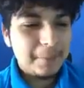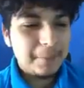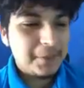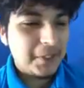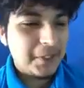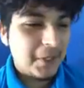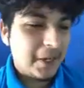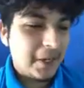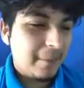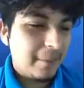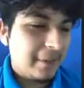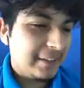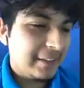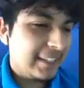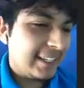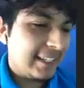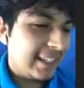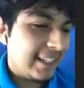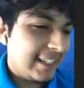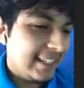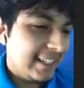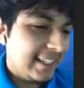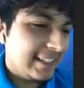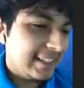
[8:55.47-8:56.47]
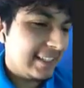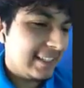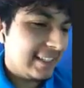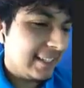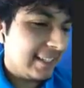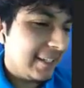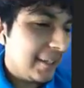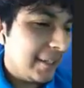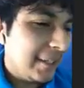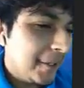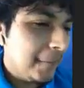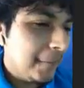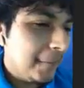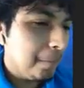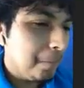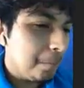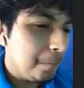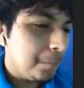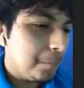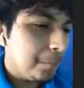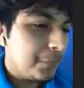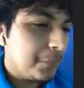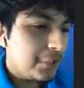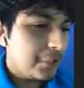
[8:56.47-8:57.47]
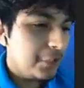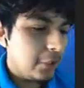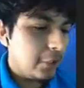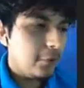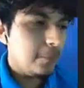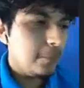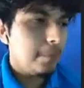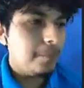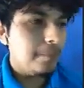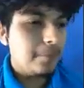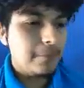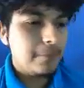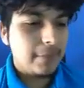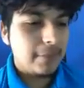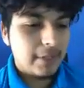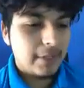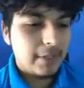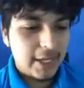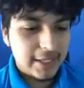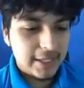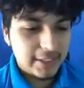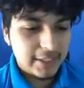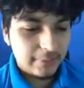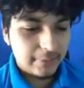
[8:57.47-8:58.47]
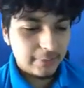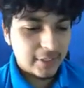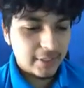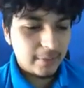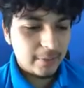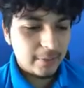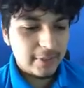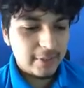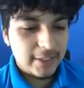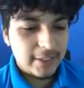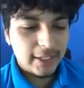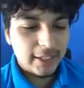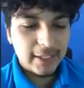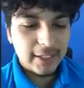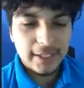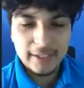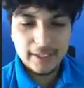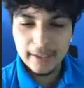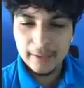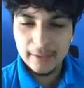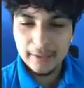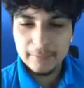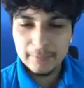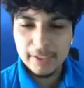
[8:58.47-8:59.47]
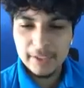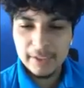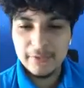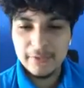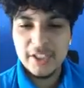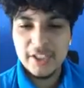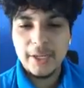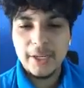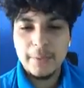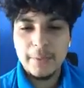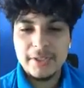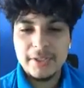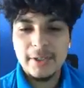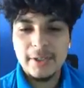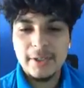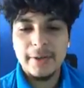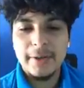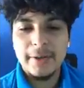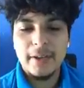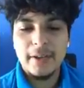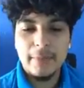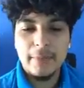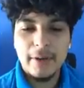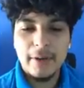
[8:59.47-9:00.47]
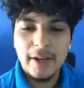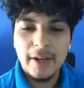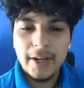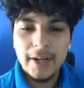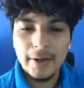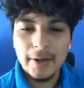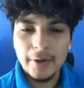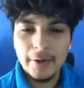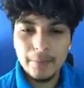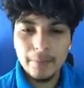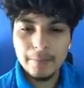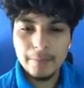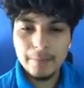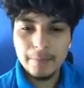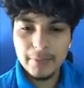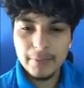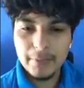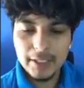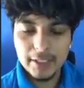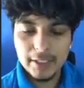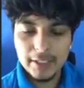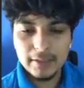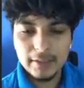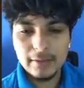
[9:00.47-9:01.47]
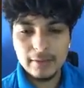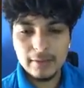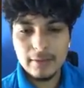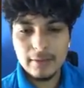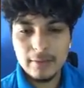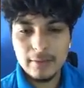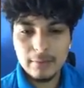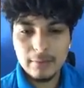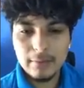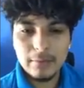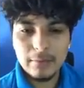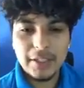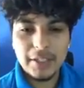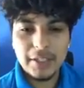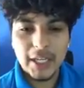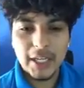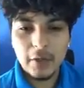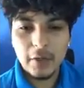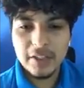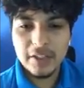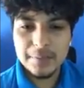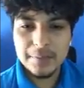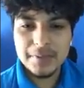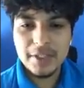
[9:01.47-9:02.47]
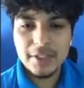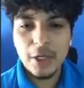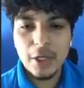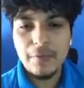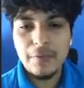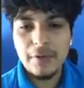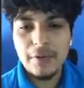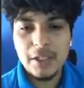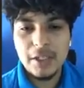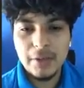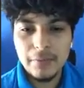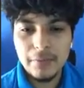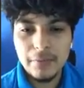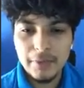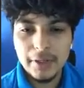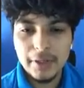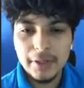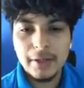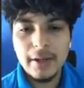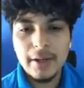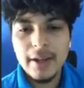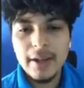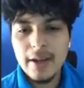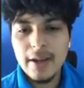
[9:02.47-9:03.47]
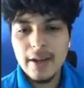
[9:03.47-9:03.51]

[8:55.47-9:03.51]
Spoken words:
Sorry about that, guys. So as I was coming in, I believe Jack was talking about how he decorates himself in different